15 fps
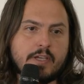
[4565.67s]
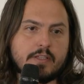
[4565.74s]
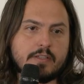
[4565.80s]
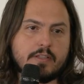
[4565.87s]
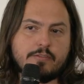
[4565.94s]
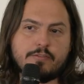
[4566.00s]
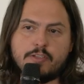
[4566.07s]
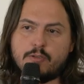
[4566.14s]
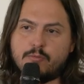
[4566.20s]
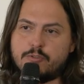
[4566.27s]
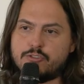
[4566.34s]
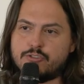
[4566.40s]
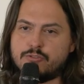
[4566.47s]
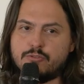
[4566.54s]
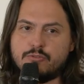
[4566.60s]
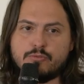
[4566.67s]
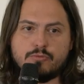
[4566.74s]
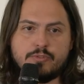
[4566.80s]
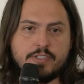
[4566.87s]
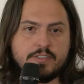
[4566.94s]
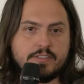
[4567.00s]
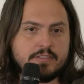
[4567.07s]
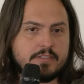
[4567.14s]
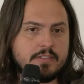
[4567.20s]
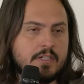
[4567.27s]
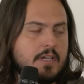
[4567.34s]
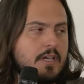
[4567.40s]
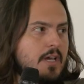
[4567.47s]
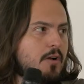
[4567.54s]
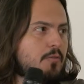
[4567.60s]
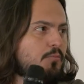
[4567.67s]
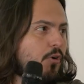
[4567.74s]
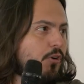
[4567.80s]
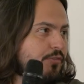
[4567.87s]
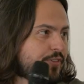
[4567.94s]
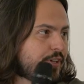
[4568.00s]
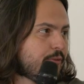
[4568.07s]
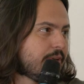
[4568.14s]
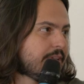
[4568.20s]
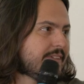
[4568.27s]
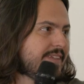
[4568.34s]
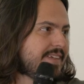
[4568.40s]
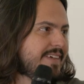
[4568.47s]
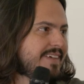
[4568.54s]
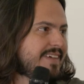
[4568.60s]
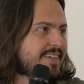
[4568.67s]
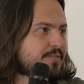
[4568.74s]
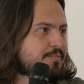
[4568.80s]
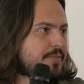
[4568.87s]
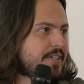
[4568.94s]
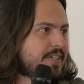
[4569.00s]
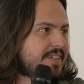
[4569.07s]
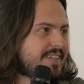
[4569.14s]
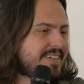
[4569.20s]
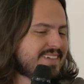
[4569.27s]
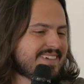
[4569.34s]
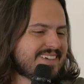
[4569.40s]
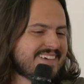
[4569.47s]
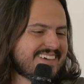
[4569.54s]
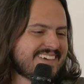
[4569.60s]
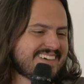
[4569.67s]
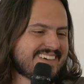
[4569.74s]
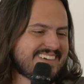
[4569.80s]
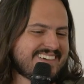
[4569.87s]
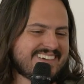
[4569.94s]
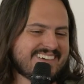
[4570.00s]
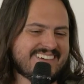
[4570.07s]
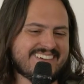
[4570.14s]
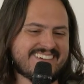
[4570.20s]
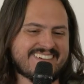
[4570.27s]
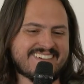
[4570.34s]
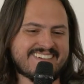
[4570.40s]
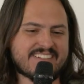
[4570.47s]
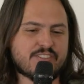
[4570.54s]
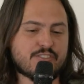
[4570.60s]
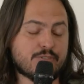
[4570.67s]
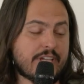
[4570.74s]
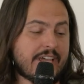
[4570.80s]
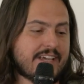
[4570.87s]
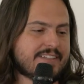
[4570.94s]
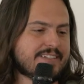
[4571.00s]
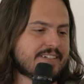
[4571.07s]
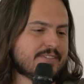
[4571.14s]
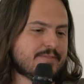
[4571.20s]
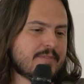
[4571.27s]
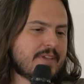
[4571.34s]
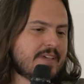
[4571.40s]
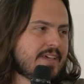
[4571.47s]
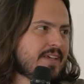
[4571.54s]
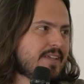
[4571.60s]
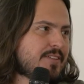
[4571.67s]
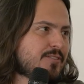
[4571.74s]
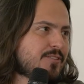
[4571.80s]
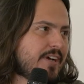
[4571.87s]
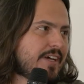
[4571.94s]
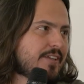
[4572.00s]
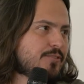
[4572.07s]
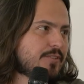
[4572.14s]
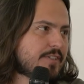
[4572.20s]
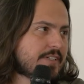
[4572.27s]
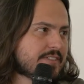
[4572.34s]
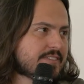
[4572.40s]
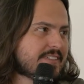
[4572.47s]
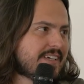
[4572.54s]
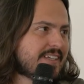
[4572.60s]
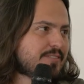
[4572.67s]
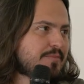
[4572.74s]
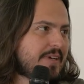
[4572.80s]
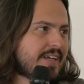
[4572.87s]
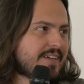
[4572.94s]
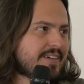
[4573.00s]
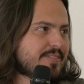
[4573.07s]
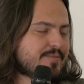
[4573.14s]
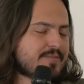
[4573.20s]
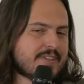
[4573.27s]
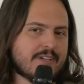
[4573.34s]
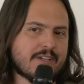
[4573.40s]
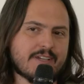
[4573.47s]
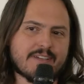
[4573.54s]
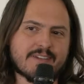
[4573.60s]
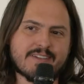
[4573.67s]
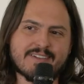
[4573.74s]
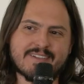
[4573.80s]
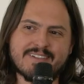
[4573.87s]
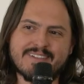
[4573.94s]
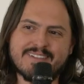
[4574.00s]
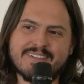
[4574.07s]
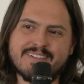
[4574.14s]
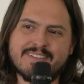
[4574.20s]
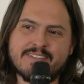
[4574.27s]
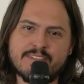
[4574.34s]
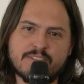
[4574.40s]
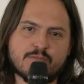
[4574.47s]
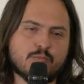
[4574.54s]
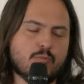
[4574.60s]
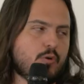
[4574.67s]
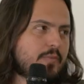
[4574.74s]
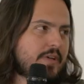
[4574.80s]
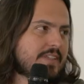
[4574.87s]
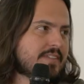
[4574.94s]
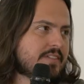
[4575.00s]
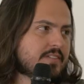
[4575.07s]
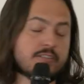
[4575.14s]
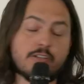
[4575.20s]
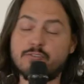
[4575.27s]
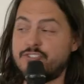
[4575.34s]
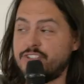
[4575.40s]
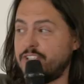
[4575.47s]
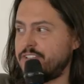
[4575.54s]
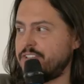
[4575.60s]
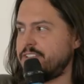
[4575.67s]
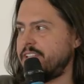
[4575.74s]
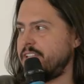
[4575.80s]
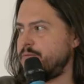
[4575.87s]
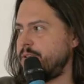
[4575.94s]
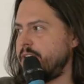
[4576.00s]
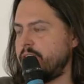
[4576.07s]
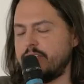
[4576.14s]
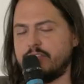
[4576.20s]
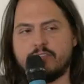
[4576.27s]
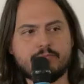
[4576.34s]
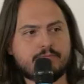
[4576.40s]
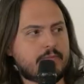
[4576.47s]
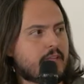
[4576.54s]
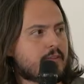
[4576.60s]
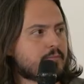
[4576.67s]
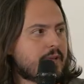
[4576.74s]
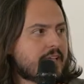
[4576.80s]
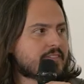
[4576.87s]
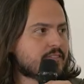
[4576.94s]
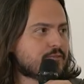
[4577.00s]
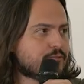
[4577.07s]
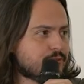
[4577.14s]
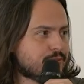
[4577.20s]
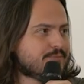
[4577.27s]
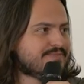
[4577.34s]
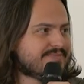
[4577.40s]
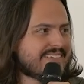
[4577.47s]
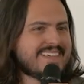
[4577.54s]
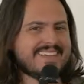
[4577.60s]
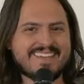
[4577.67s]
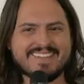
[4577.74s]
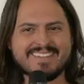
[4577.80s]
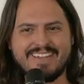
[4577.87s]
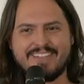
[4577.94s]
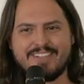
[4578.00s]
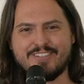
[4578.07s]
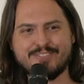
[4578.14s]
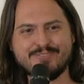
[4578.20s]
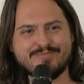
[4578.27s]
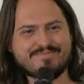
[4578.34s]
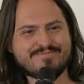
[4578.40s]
And I think we should do this more frequently and be together, trying to understand better this moment, this conjuncture that we are living and passing through. Thank you.